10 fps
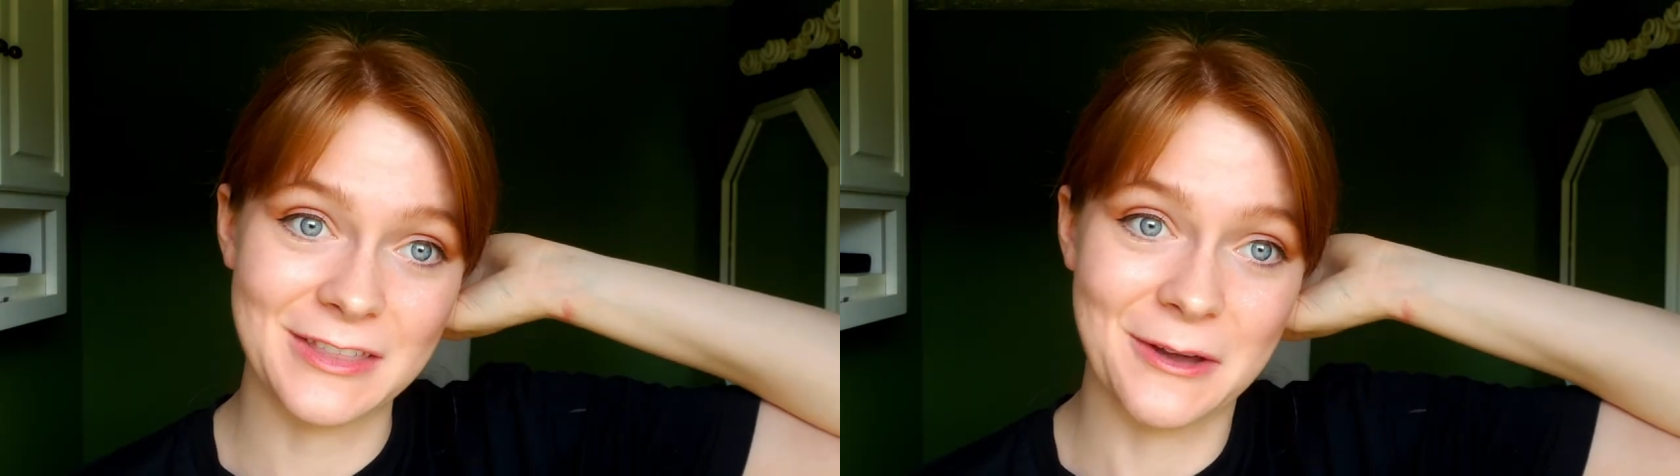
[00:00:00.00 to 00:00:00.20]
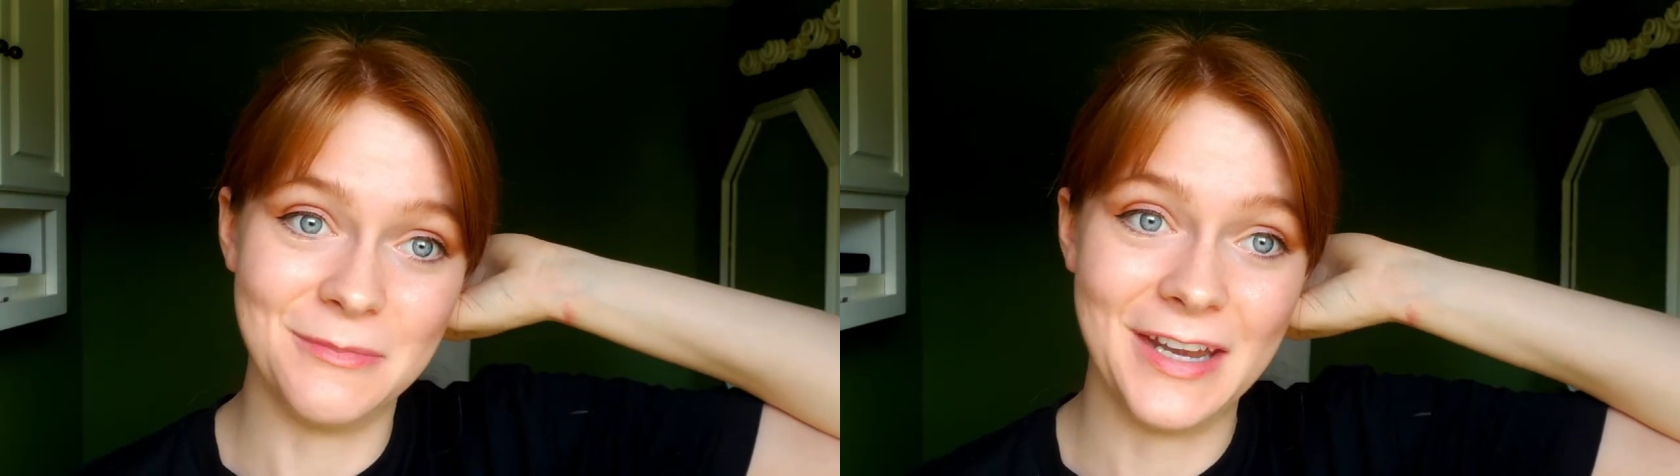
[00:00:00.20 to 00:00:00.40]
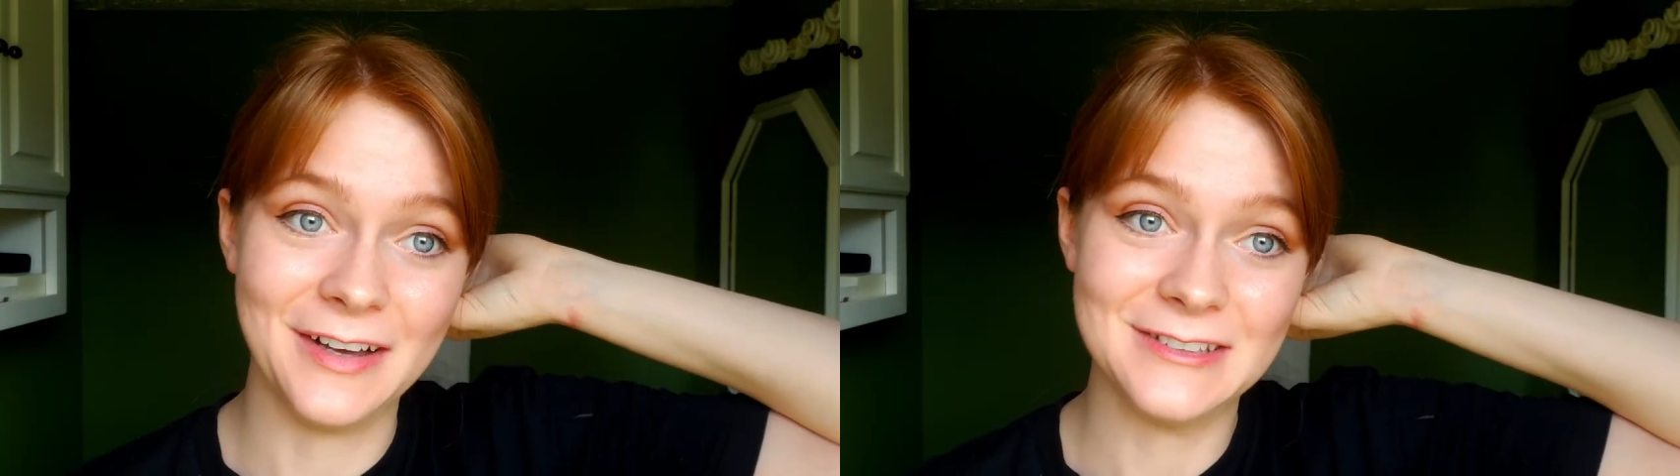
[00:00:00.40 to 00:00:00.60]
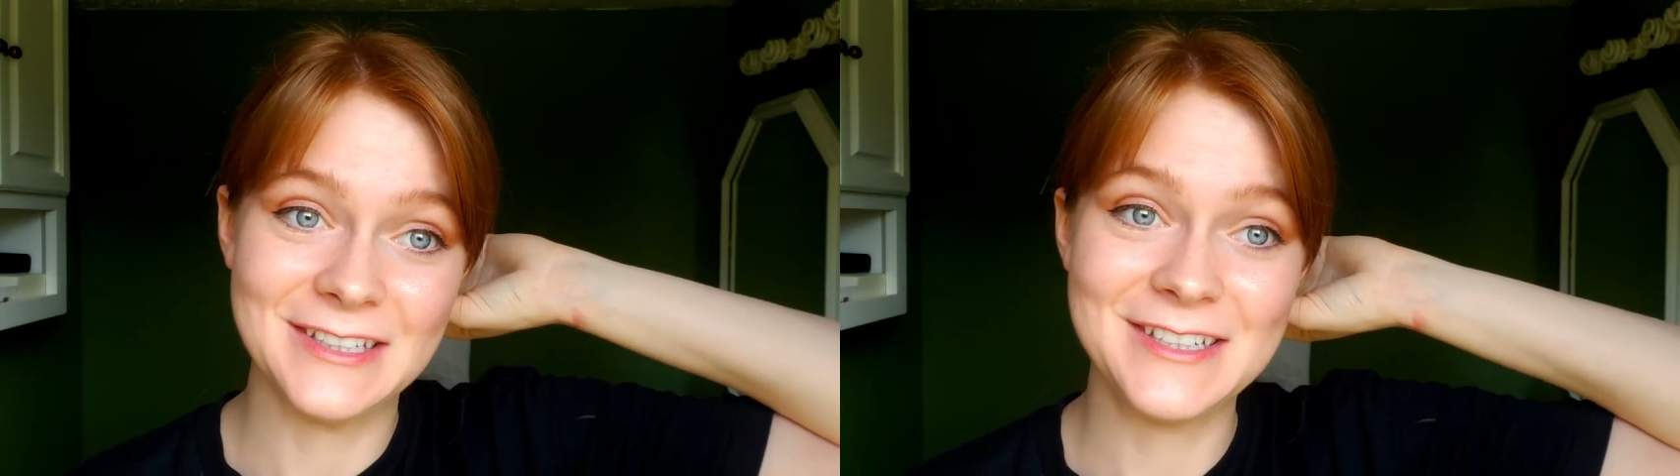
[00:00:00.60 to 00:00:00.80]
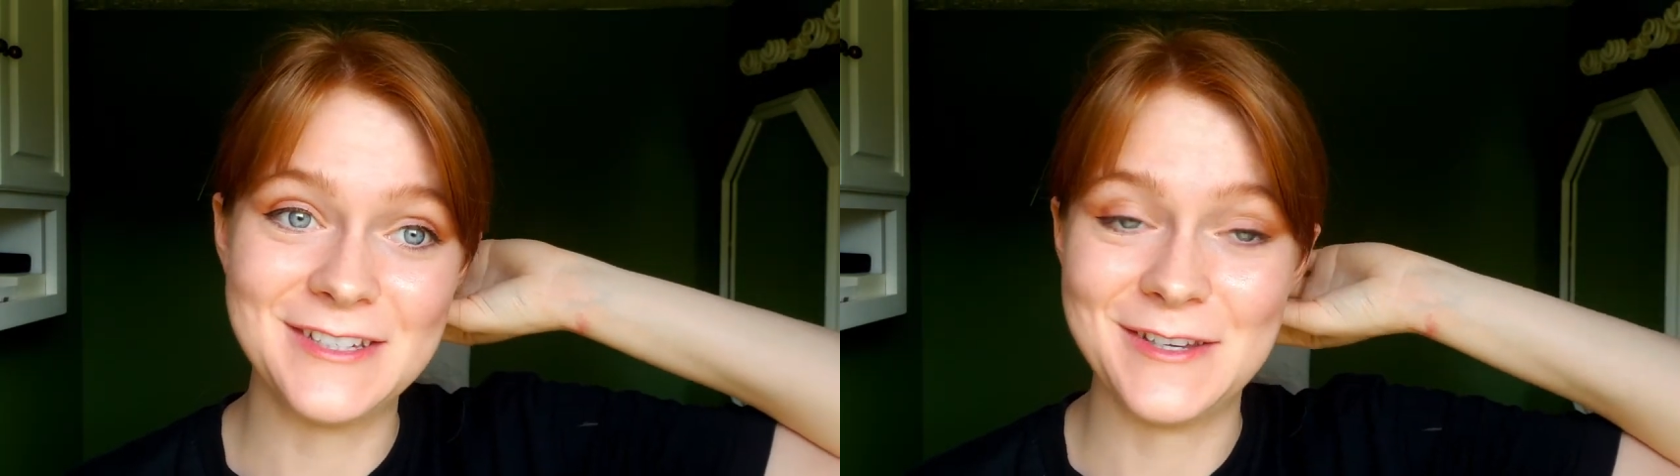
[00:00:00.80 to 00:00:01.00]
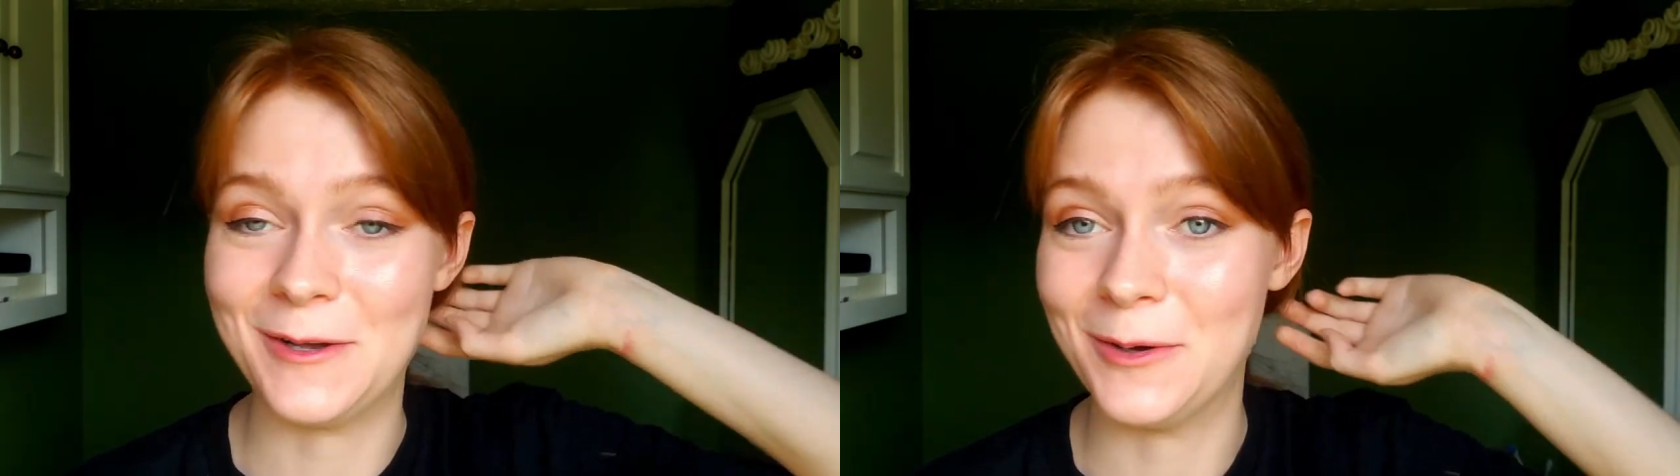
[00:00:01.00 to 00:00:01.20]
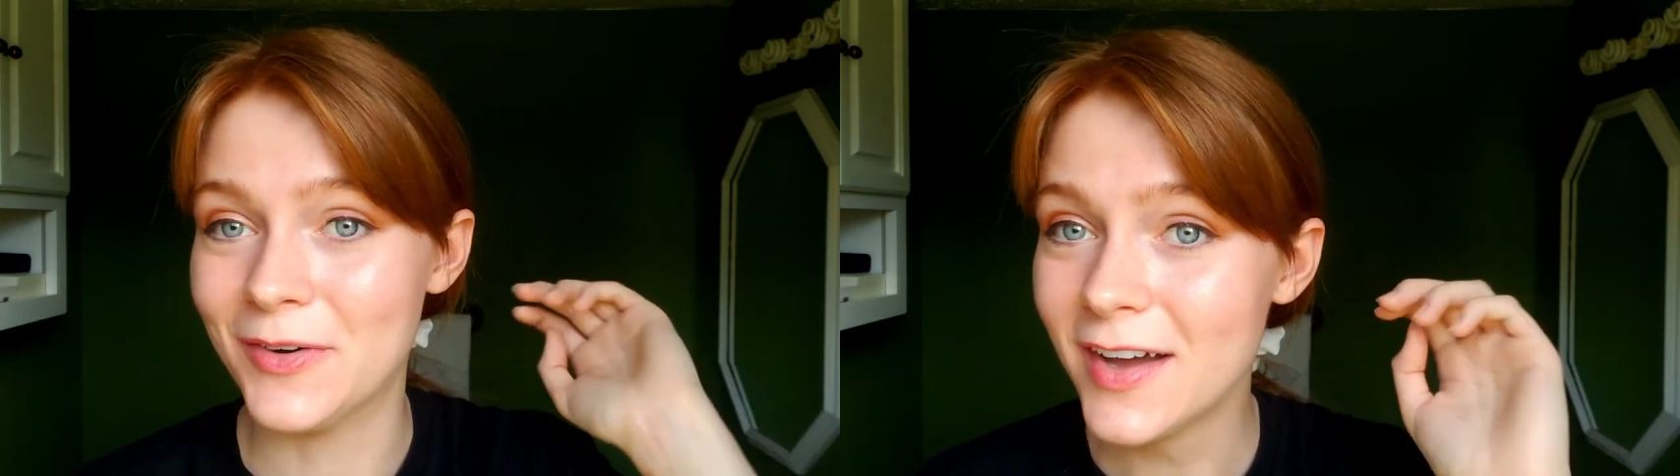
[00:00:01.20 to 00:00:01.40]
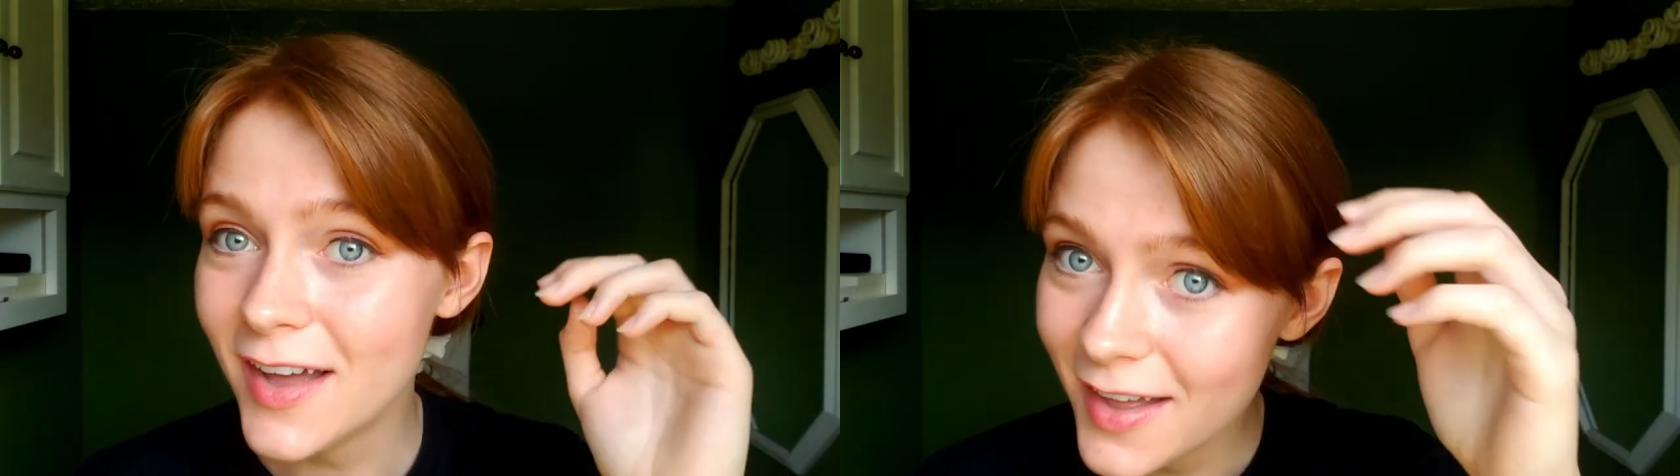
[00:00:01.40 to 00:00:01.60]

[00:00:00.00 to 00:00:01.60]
thumbnail, did you?